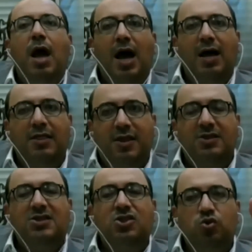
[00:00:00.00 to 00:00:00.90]
And this
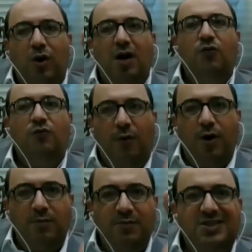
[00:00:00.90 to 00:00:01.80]
is one of our
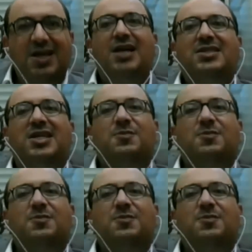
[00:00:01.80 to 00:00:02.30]
mistakes as